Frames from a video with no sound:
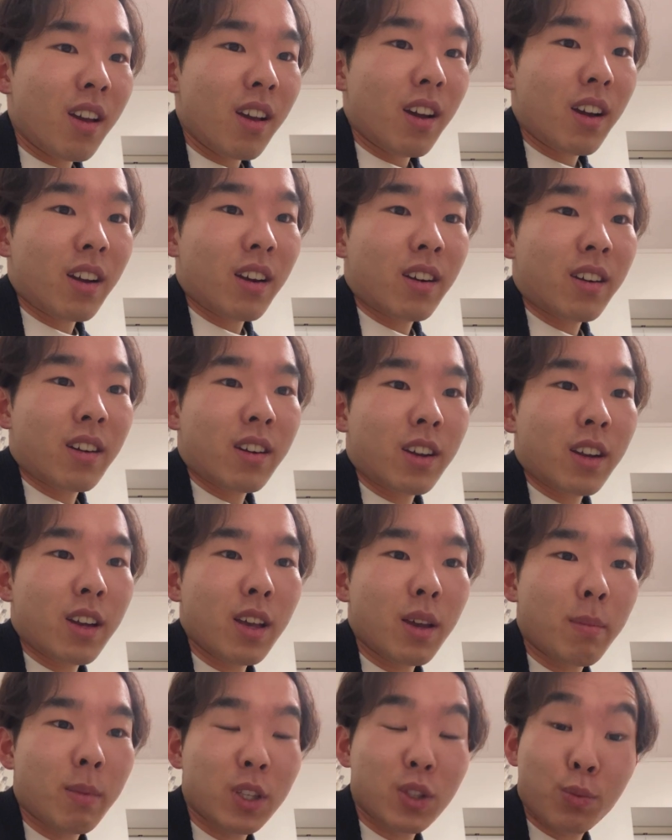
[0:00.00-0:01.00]

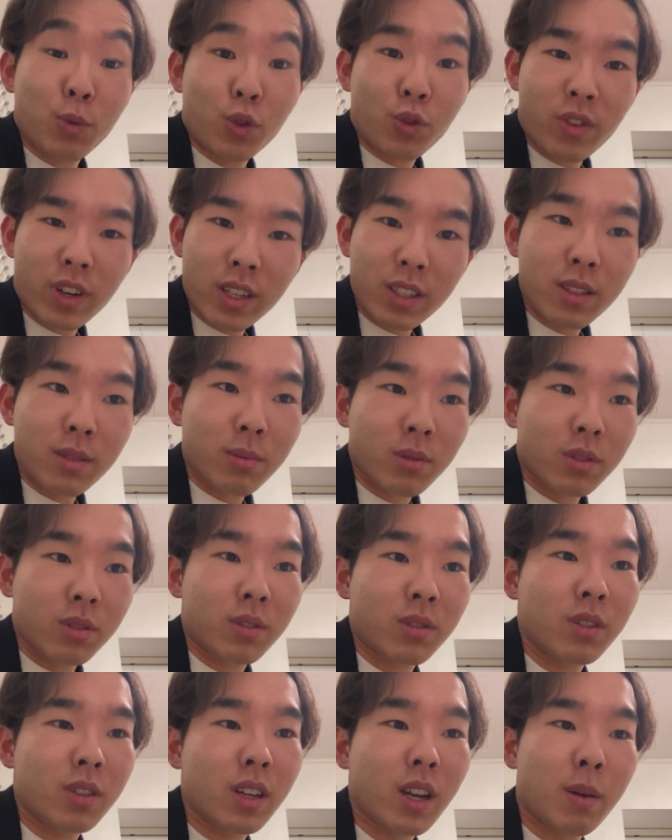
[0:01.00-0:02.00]
are much more flexible.
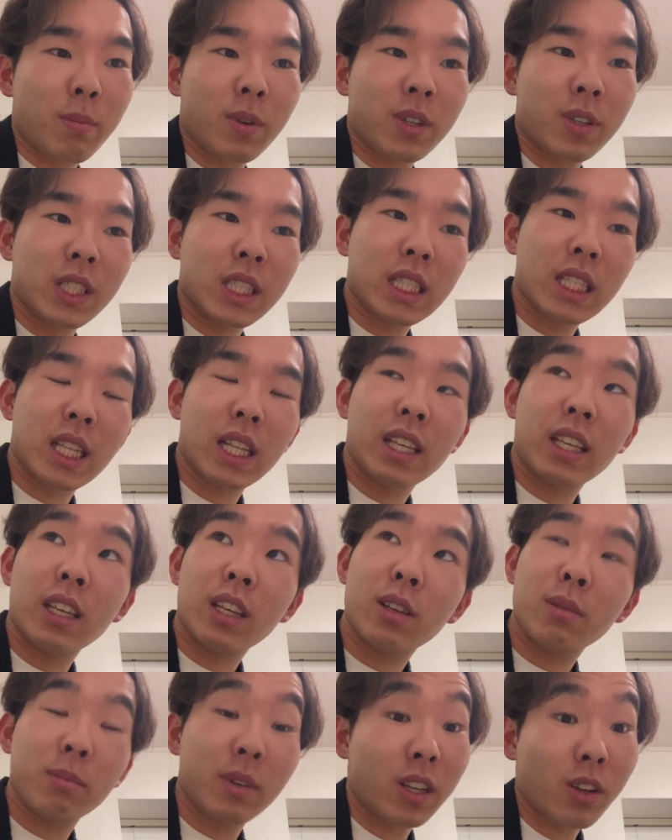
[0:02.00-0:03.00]
Companies
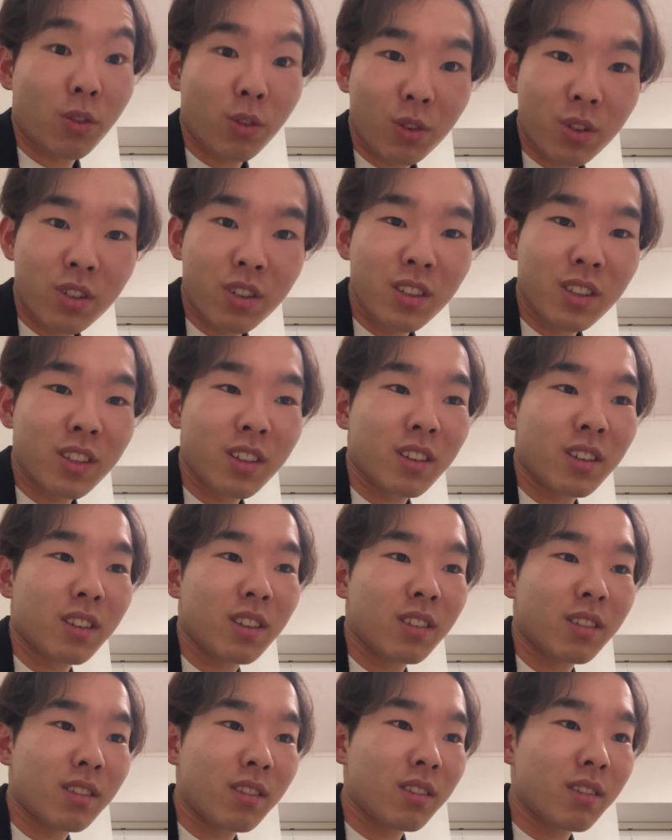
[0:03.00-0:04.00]
like
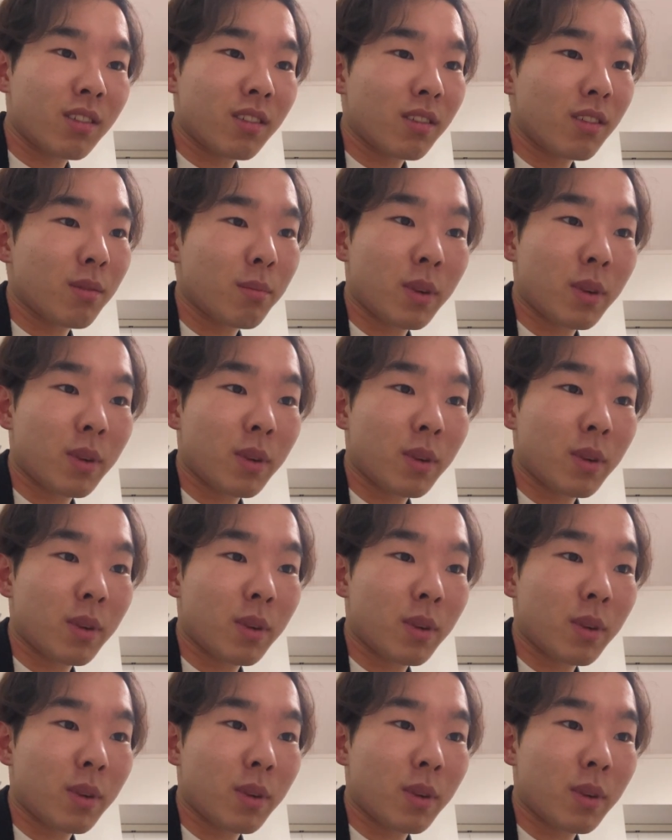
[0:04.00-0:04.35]
MoneyForward,